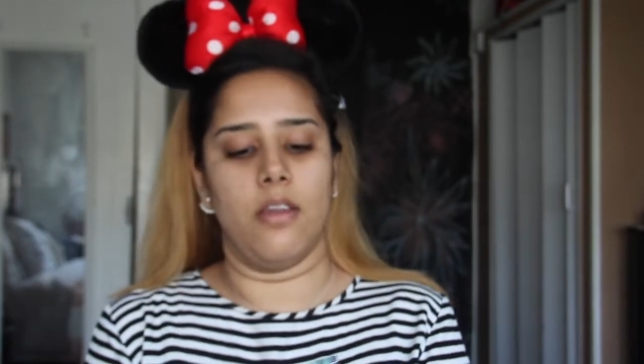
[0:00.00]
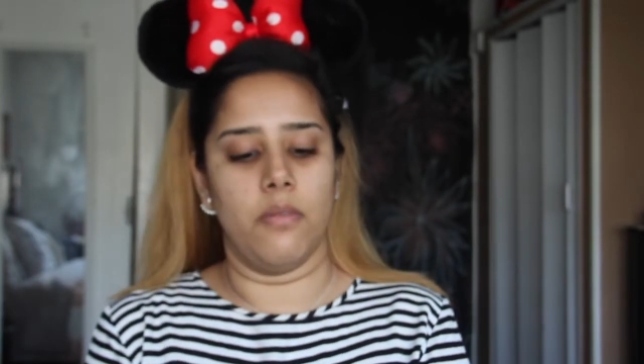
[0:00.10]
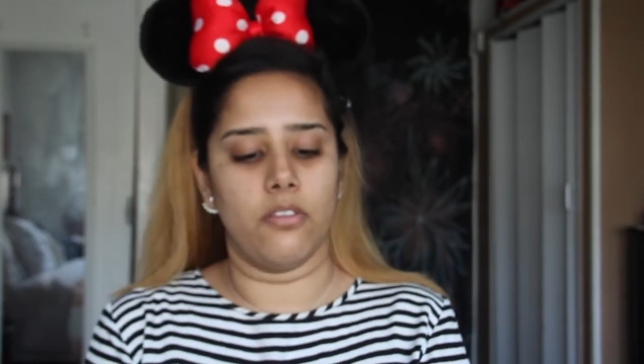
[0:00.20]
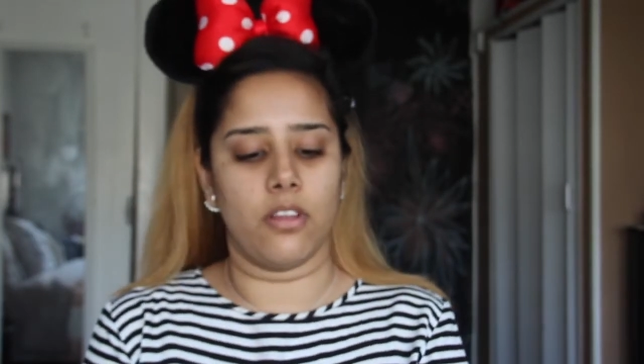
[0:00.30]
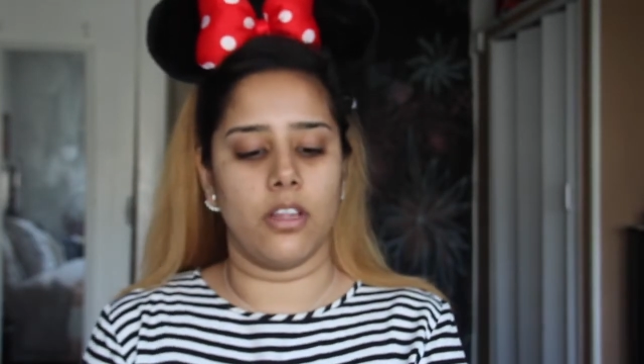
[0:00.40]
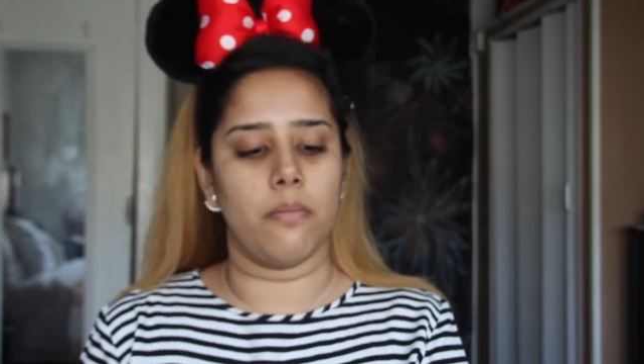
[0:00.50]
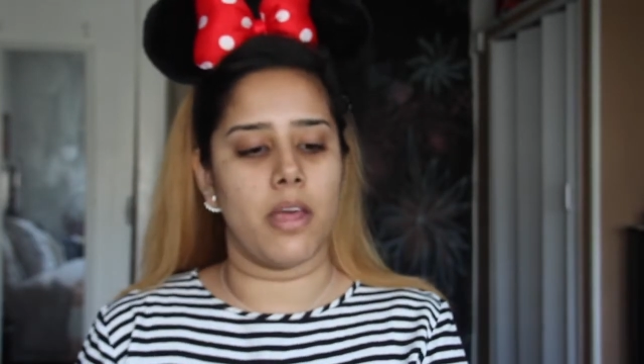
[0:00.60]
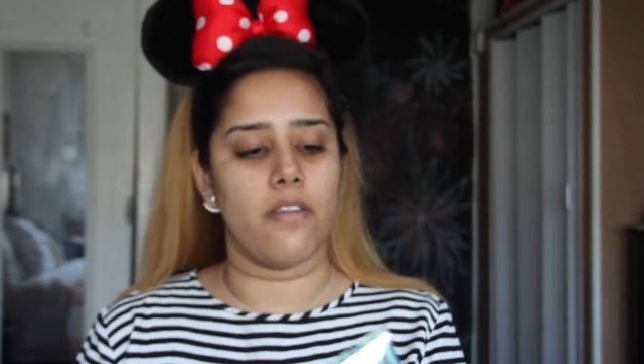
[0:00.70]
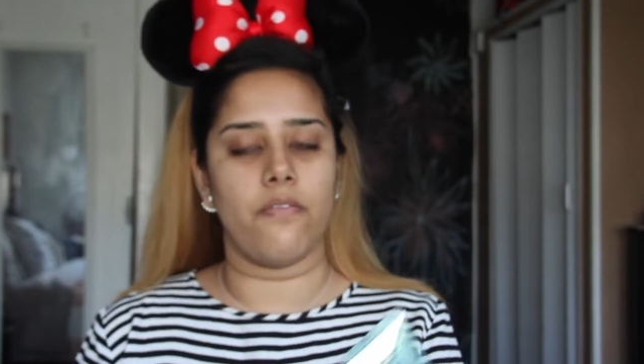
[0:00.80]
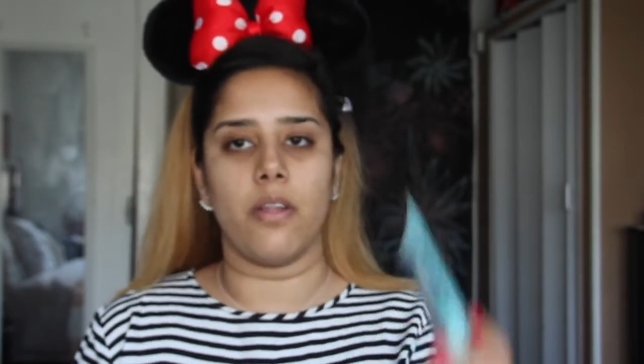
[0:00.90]
and I'm using the
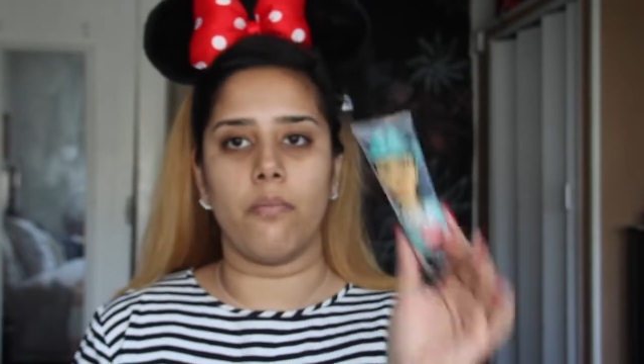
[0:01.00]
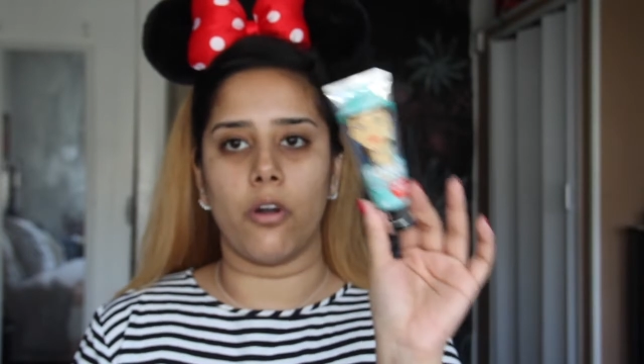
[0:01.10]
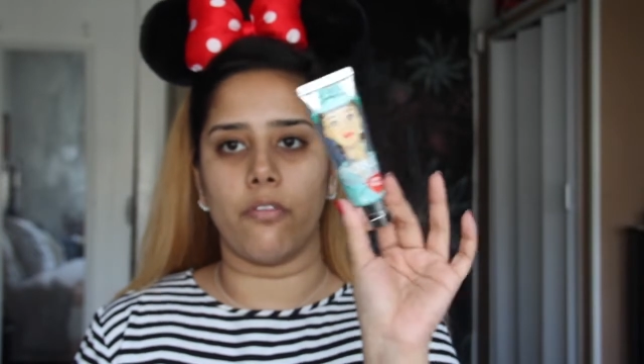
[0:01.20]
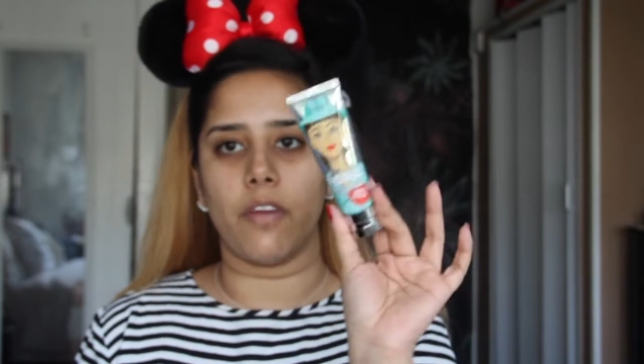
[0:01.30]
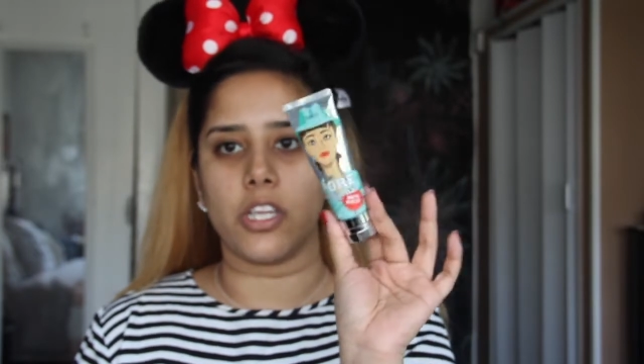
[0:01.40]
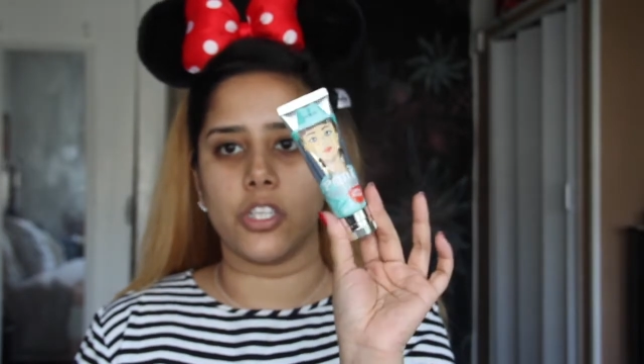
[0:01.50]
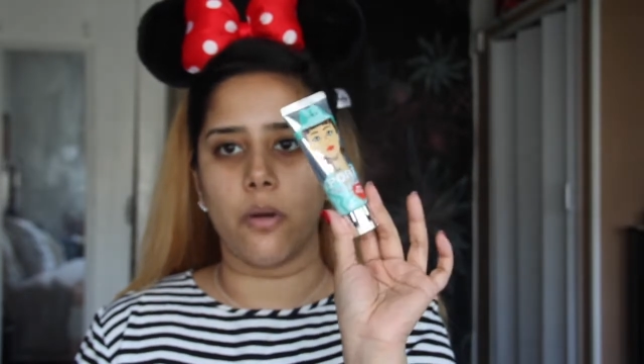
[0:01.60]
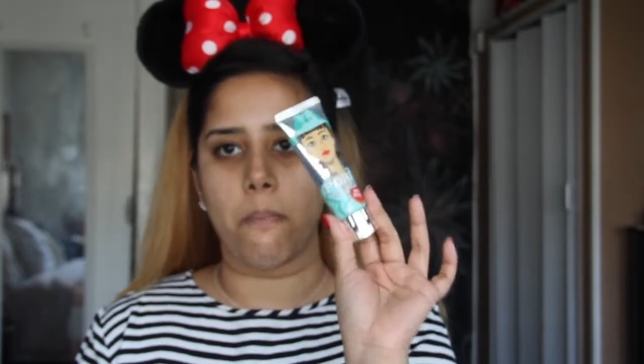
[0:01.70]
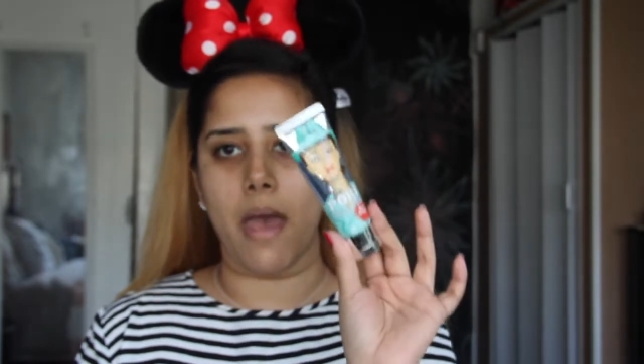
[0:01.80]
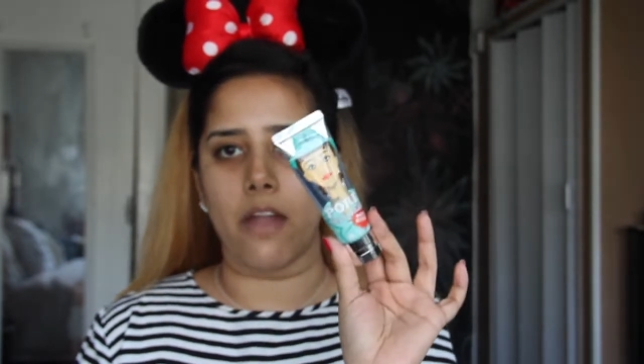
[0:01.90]
Benefit
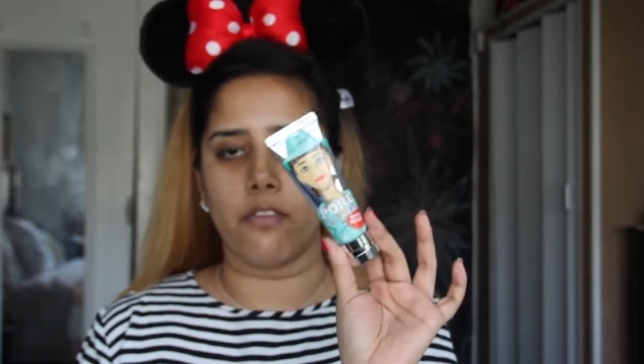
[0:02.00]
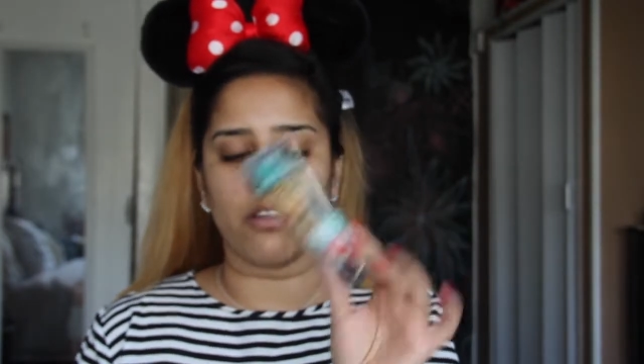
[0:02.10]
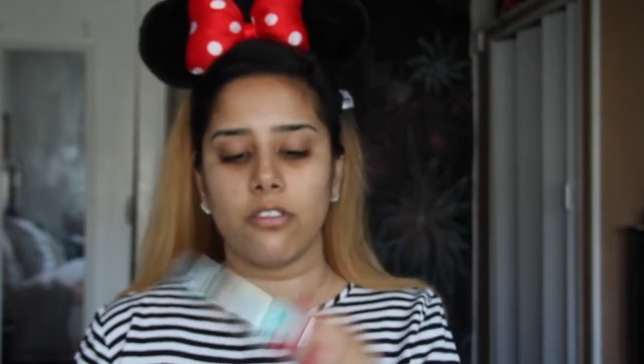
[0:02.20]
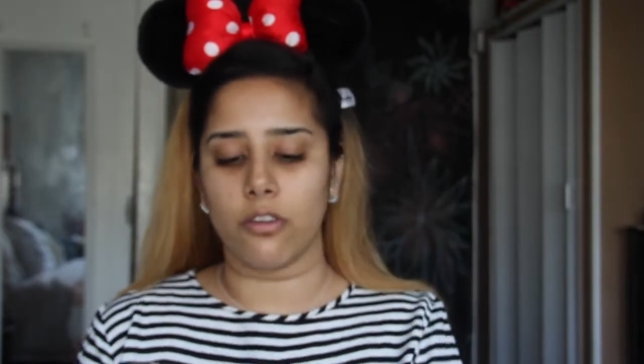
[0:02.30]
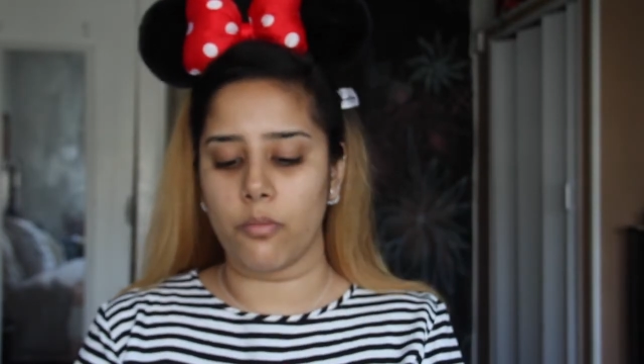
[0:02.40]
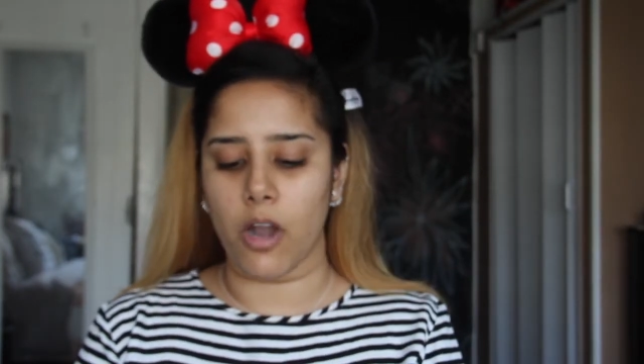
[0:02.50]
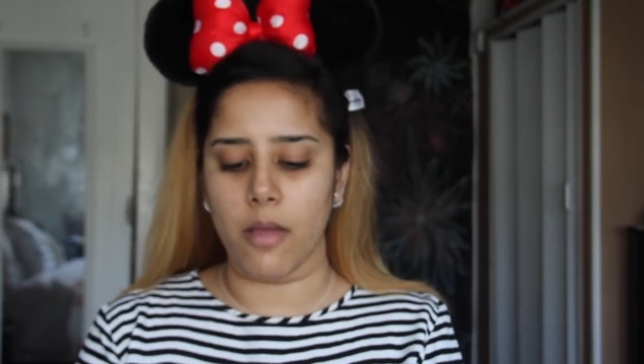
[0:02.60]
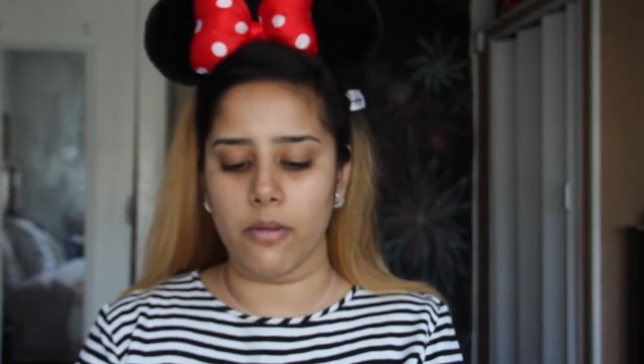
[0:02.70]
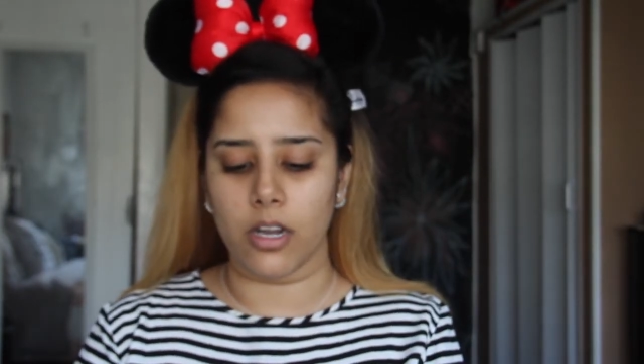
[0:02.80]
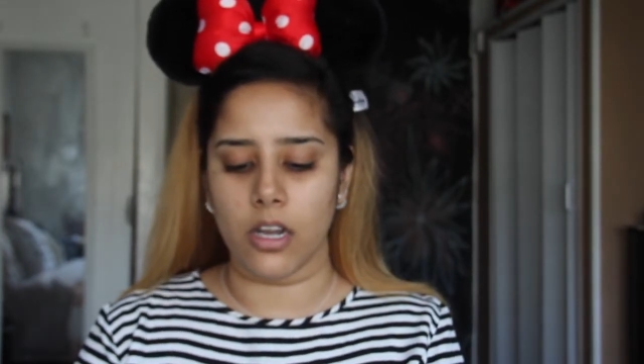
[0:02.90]
POREfessional Matte Rescue
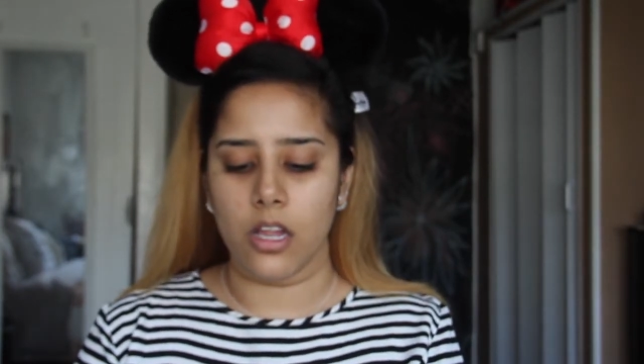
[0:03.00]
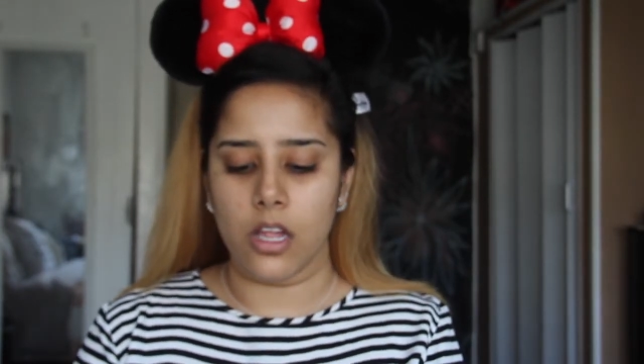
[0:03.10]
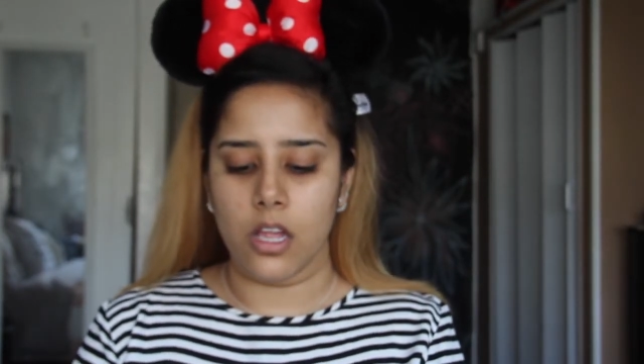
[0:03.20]
Primer,